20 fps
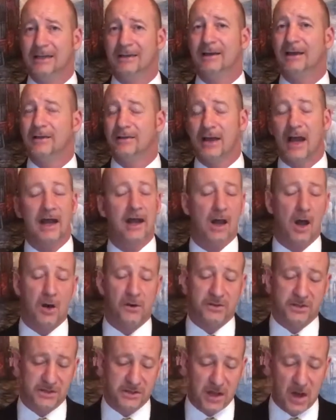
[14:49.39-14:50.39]
and that
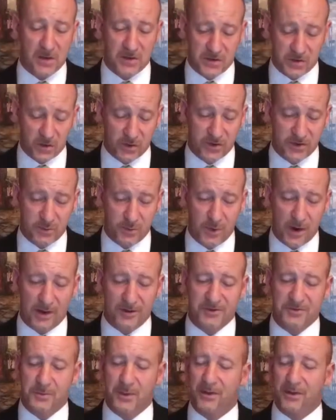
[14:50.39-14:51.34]
causes all sorts of problems.